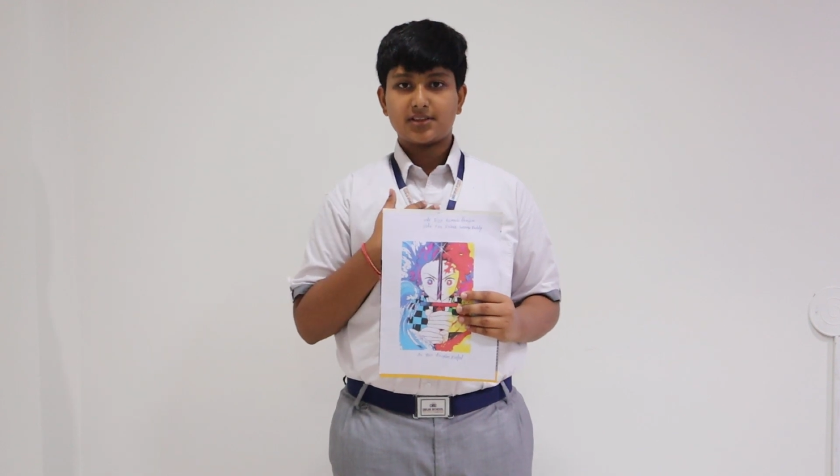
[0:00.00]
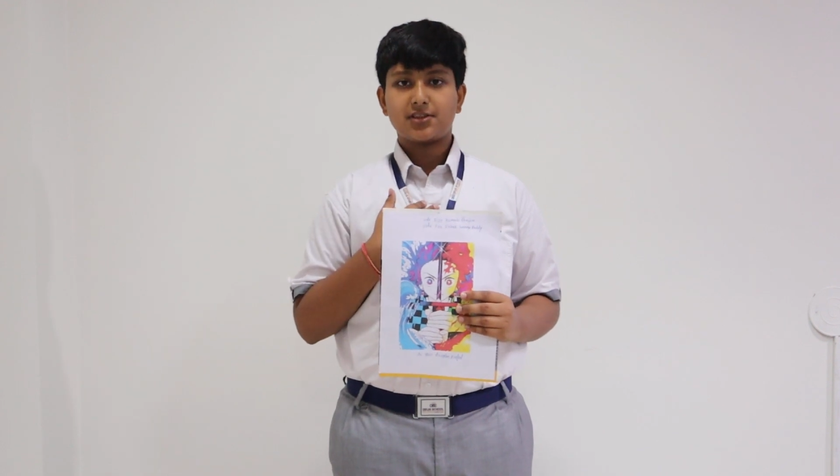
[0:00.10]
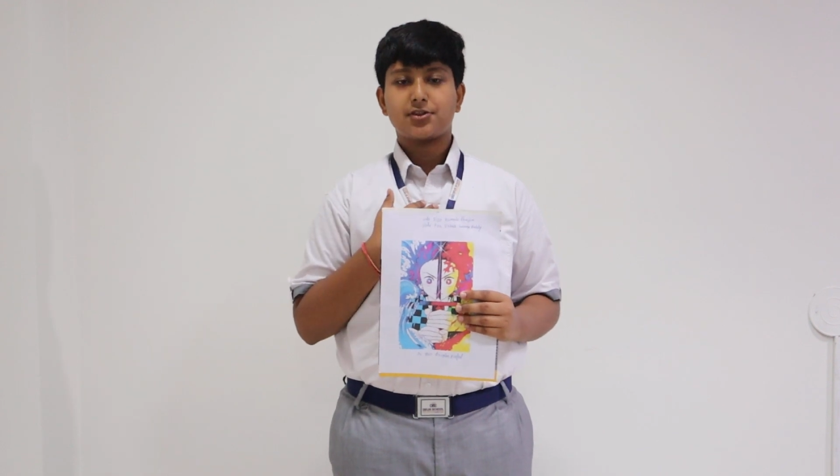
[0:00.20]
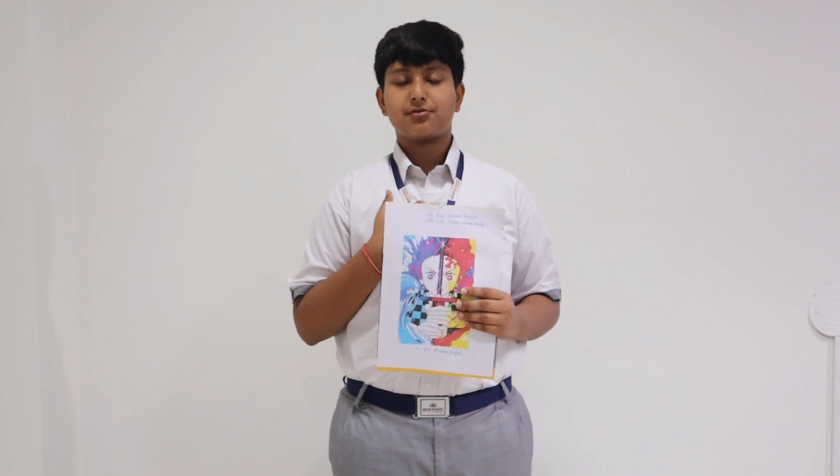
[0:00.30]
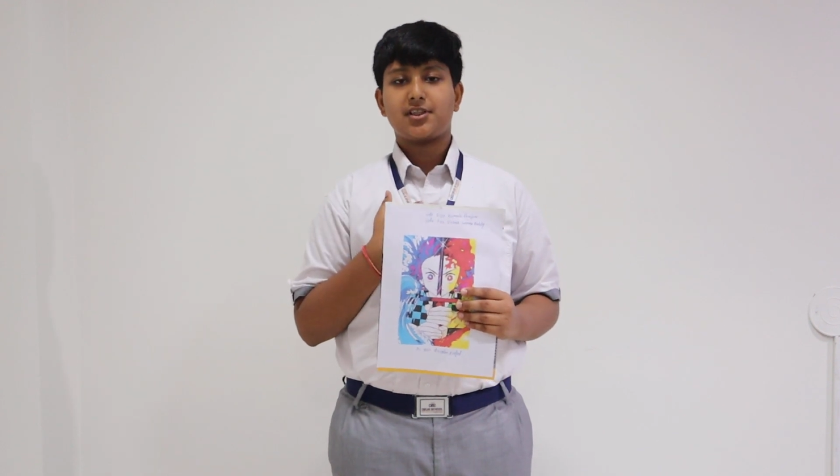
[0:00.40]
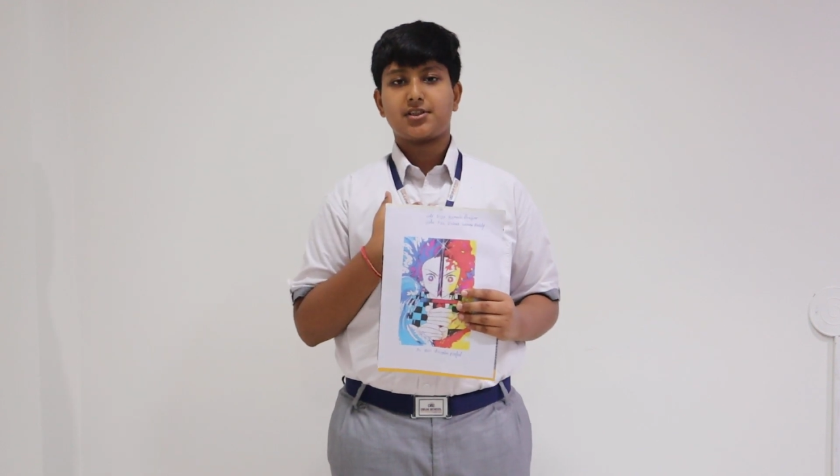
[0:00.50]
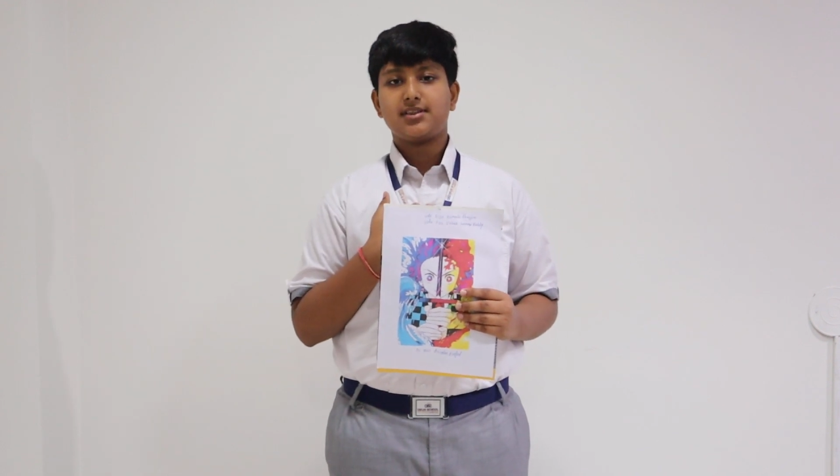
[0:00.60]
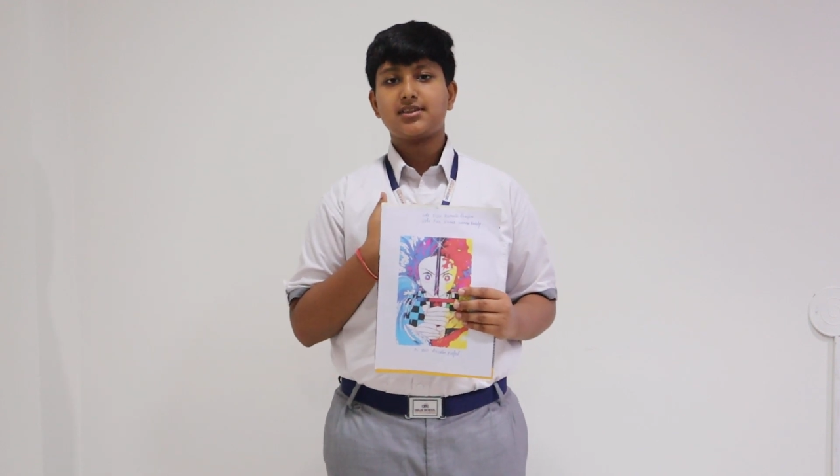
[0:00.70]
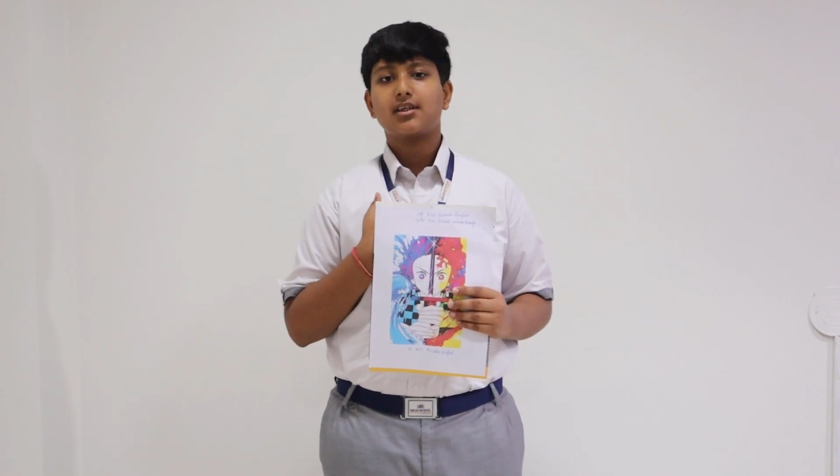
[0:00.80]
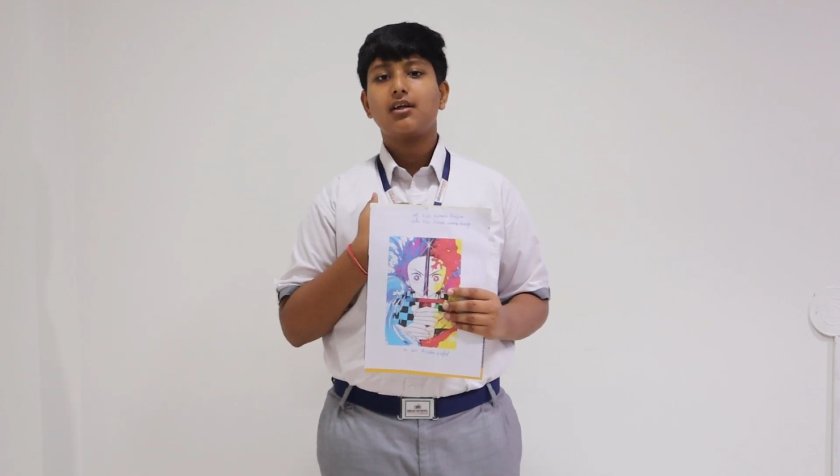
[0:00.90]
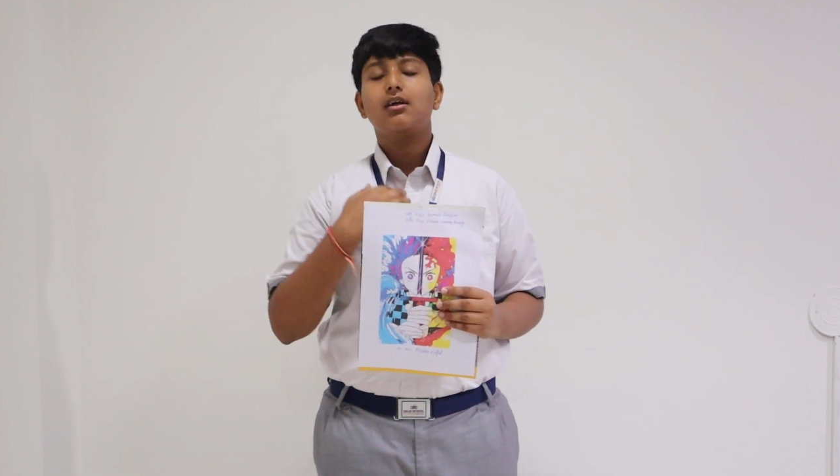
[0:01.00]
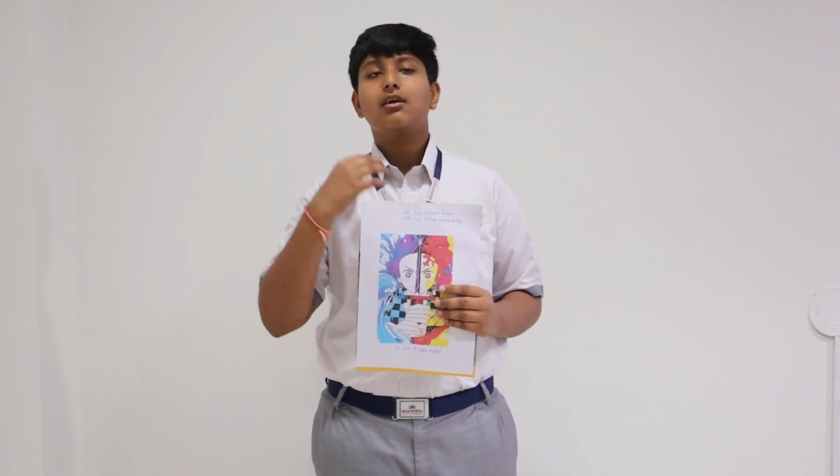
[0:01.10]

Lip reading: situations.